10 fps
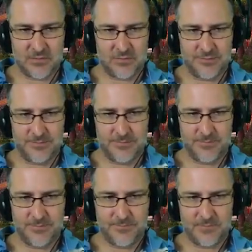gold.
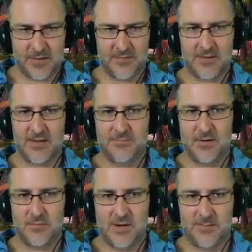I think I had
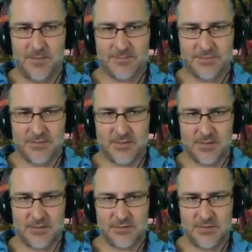my rep up, so I
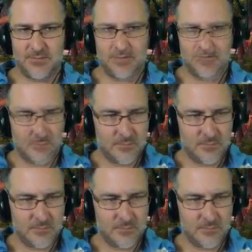got it cheaper.